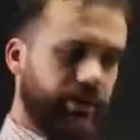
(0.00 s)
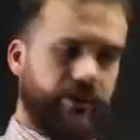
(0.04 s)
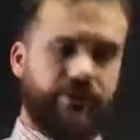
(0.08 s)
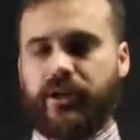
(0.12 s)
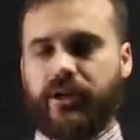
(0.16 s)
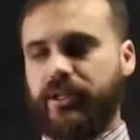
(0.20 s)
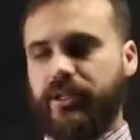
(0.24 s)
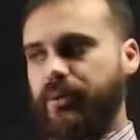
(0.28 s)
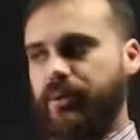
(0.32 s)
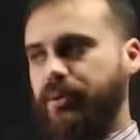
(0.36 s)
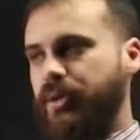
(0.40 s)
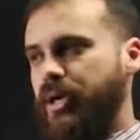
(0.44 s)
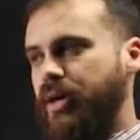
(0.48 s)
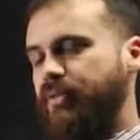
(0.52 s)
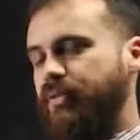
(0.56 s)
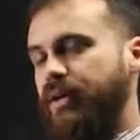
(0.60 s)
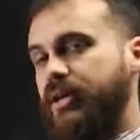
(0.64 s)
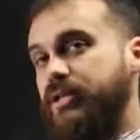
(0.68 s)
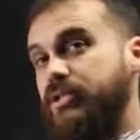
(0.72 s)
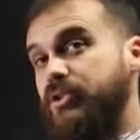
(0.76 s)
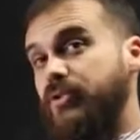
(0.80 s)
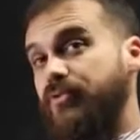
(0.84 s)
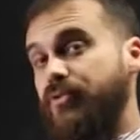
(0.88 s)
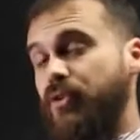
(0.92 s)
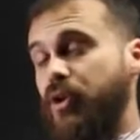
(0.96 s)
Finally, we have our
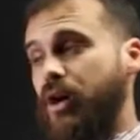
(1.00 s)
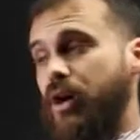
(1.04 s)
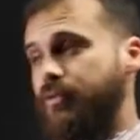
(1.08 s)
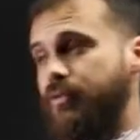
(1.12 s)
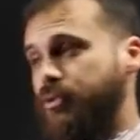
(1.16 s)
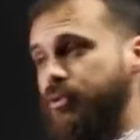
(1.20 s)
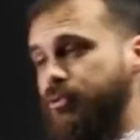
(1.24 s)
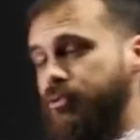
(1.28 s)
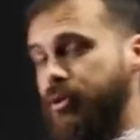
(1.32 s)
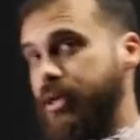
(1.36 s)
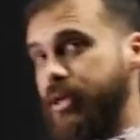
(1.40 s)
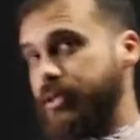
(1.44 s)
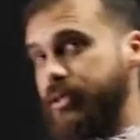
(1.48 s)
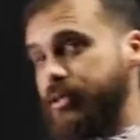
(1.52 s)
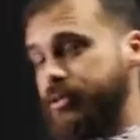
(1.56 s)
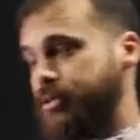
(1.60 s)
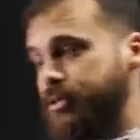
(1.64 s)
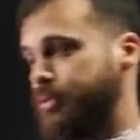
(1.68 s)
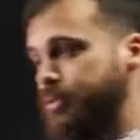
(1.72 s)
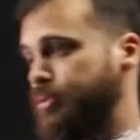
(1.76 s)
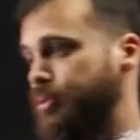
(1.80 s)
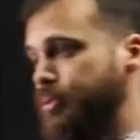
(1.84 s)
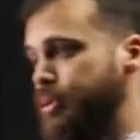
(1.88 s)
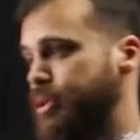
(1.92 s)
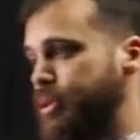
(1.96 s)
survival rates.
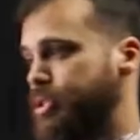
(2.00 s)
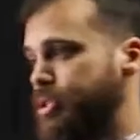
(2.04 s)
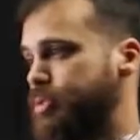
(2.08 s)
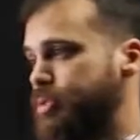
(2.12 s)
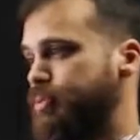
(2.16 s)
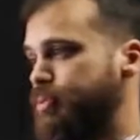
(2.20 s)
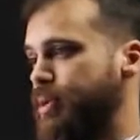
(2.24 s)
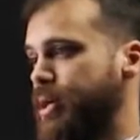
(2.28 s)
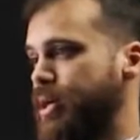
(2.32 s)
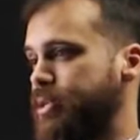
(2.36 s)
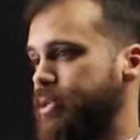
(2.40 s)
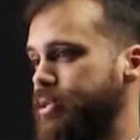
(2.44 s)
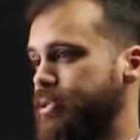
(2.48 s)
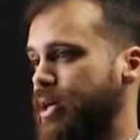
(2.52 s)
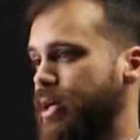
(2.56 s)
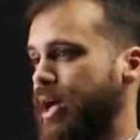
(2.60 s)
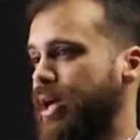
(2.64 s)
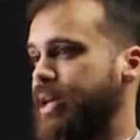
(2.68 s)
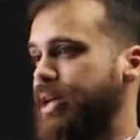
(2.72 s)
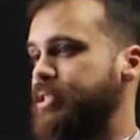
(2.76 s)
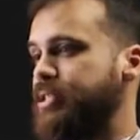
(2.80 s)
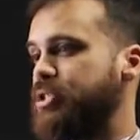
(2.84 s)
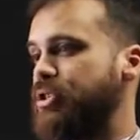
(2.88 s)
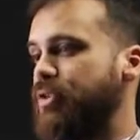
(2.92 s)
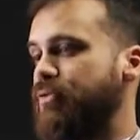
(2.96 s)
We expect
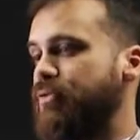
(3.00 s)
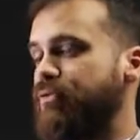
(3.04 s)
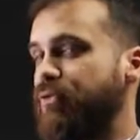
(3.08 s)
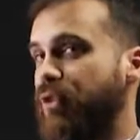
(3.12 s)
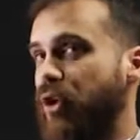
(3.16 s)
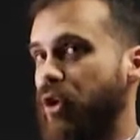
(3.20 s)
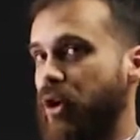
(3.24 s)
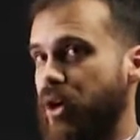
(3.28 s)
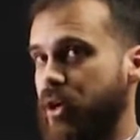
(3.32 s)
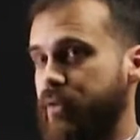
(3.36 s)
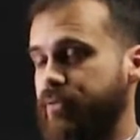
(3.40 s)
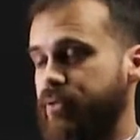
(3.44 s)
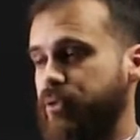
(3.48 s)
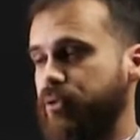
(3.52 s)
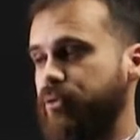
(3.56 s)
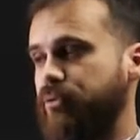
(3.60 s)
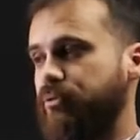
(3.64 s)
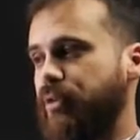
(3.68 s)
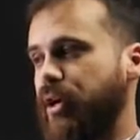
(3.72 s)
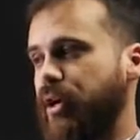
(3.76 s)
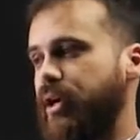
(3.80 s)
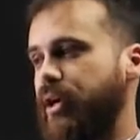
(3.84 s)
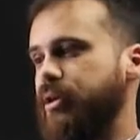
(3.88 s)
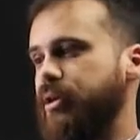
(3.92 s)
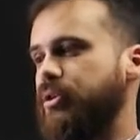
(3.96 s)
a survival
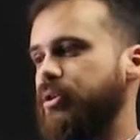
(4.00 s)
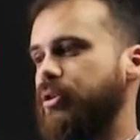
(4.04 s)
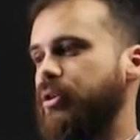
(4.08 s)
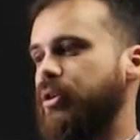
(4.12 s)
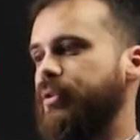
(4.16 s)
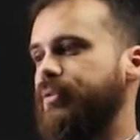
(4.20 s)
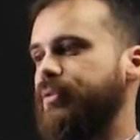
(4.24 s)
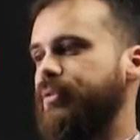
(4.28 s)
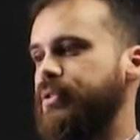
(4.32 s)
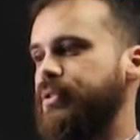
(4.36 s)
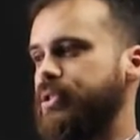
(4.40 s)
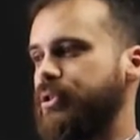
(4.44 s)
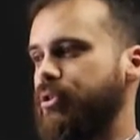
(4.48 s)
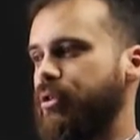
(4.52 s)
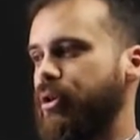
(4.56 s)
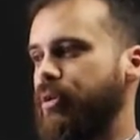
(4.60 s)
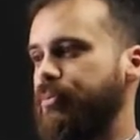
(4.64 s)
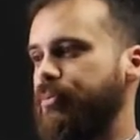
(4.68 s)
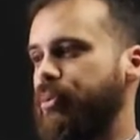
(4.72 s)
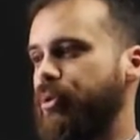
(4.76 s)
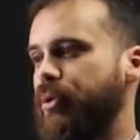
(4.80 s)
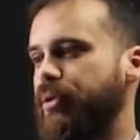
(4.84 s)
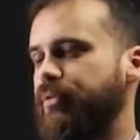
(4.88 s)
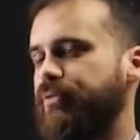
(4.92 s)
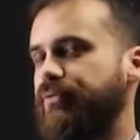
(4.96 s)
rate of
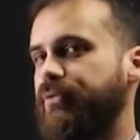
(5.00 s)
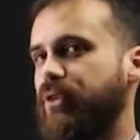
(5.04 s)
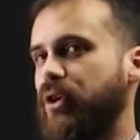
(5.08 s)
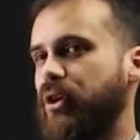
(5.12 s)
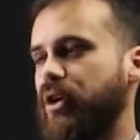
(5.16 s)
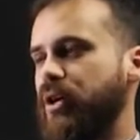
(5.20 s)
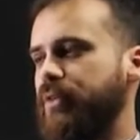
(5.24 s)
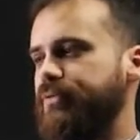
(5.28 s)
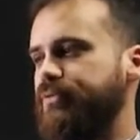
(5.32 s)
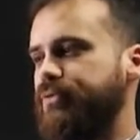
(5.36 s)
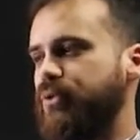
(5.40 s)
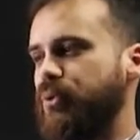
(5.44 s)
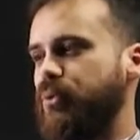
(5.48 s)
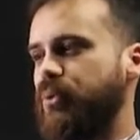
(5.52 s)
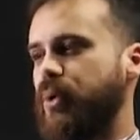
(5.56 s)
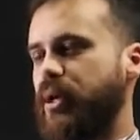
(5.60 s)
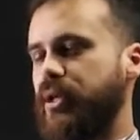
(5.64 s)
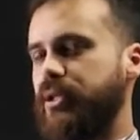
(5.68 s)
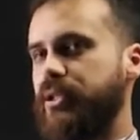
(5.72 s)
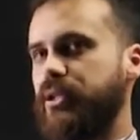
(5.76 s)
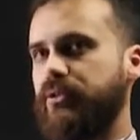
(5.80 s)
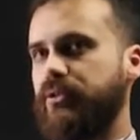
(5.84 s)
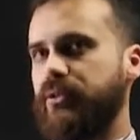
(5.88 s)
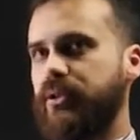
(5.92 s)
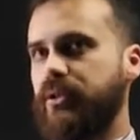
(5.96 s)
0.5 for
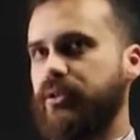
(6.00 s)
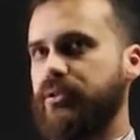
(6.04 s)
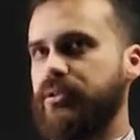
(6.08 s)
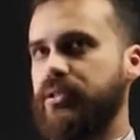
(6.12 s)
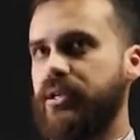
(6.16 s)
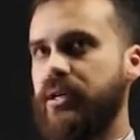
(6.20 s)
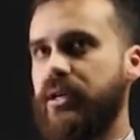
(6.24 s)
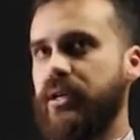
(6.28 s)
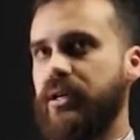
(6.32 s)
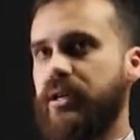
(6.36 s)
one-year-olds.